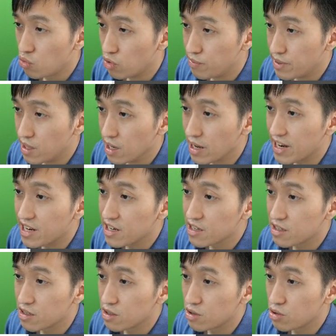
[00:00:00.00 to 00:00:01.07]
will be
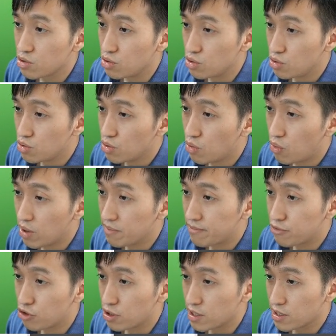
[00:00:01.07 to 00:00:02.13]
linked to one
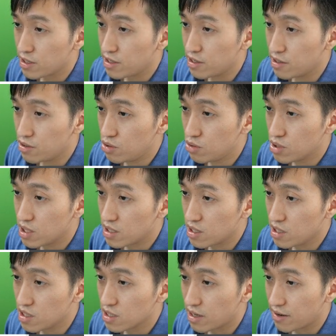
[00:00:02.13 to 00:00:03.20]
product here using
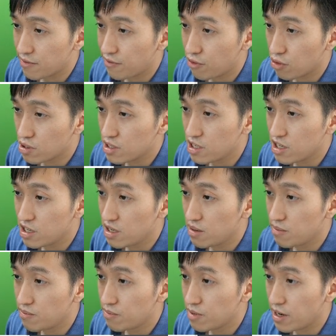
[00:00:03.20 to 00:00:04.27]
these like foreign key